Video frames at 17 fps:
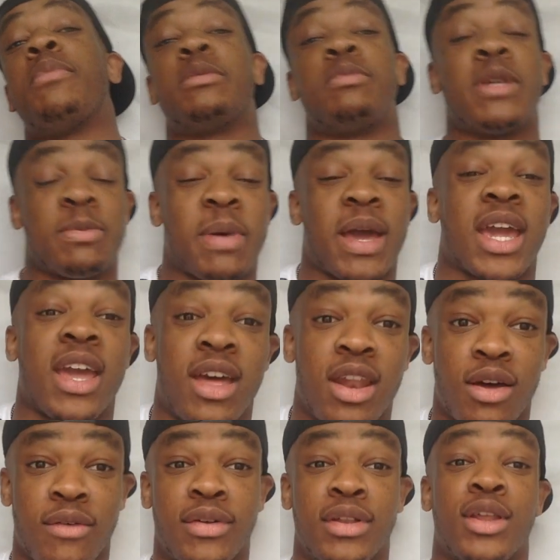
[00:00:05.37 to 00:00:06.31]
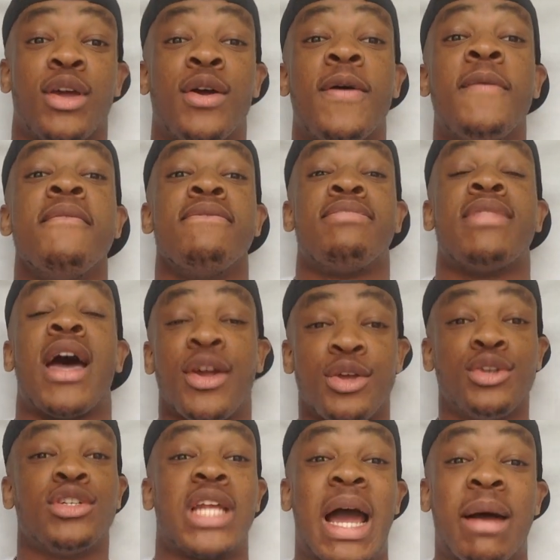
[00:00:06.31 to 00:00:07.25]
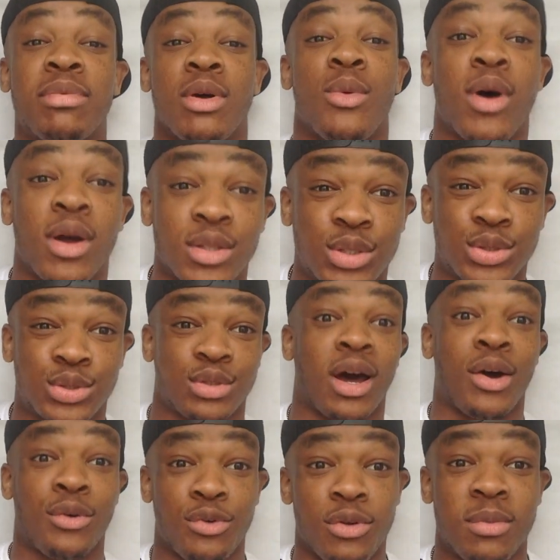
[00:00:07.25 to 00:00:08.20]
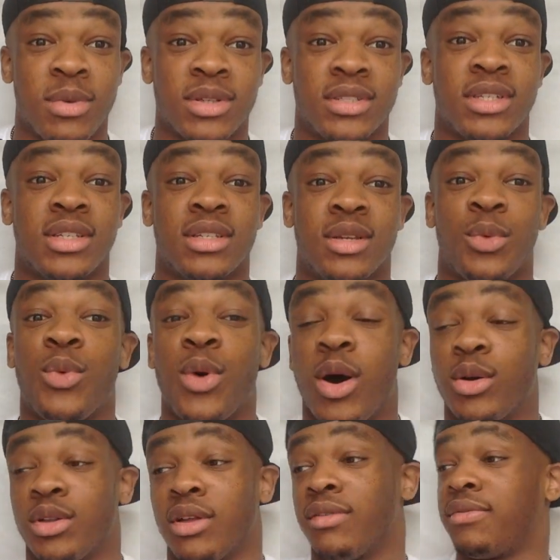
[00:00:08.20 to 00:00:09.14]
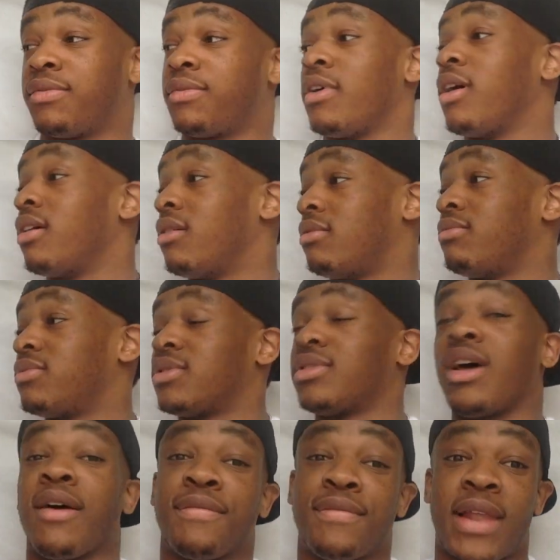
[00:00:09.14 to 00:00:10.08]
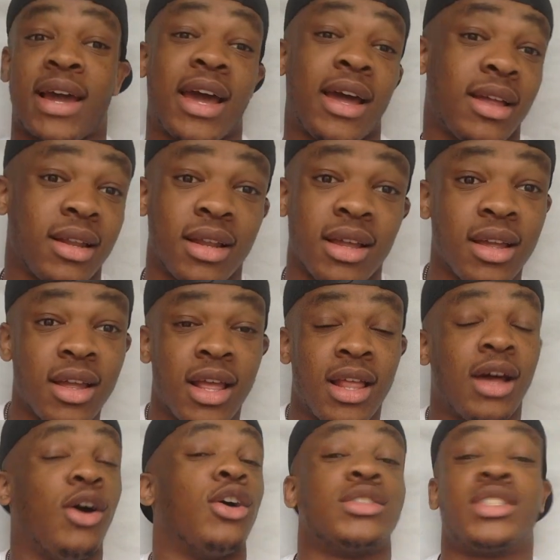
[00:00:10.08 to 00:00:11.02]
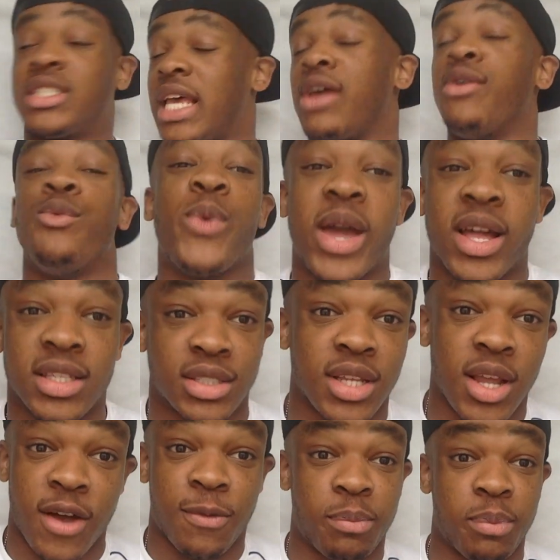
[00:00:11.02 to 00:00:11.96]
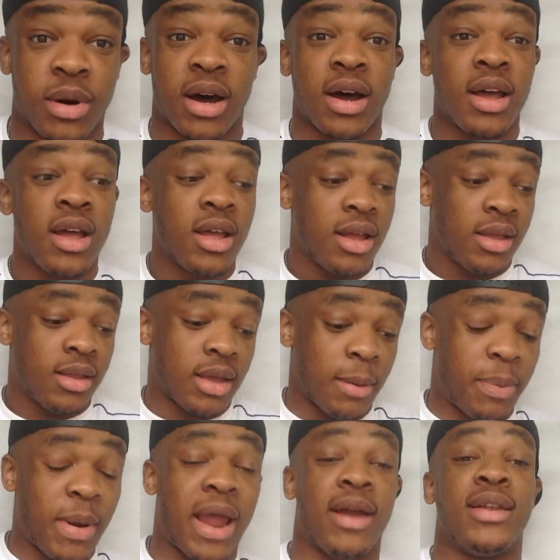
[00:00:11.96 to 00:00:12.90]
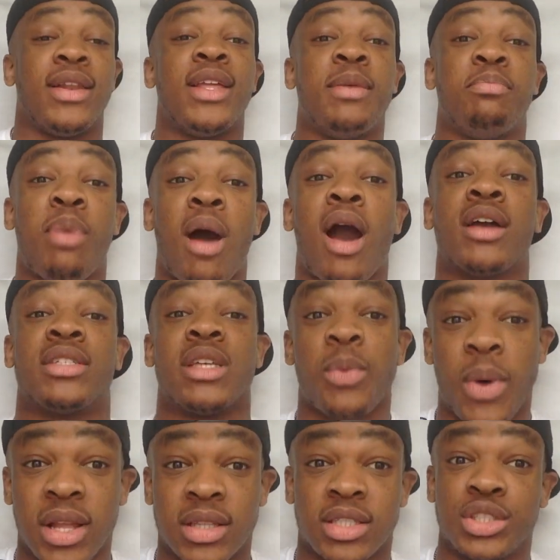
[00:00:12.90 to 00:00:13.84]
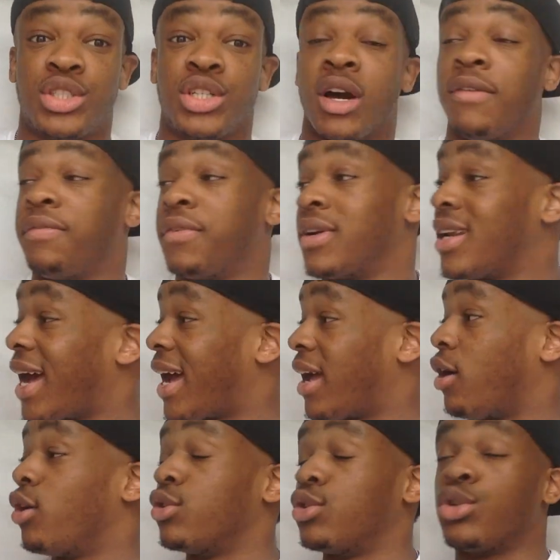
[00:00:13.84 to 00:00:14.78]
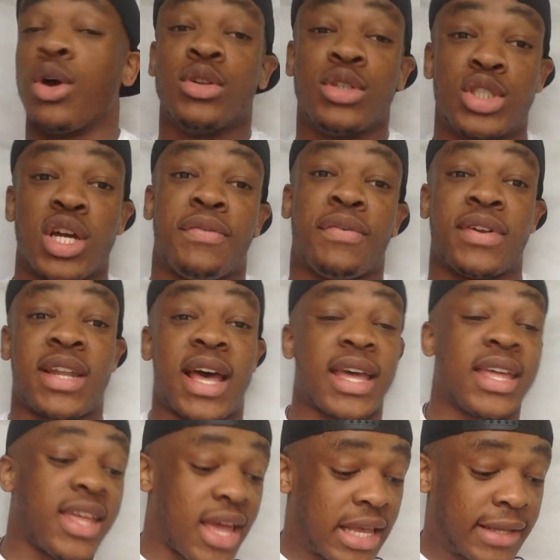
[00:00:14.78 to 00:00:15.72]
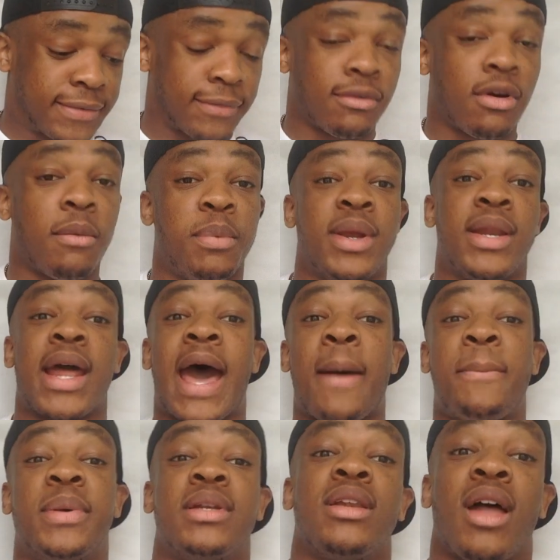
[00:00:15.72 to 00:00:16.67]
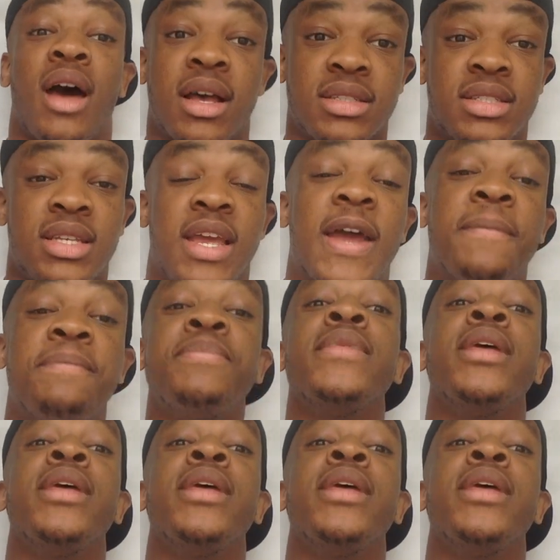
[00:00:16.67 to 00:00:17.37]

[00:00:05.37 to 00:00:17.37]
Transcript: Bugzy back here in another video. Now, usually I'm the one to start rumors in the world of stuff, like or say weird stuff, but apparently Bugzy went to jail for nine years for robbery that happened last year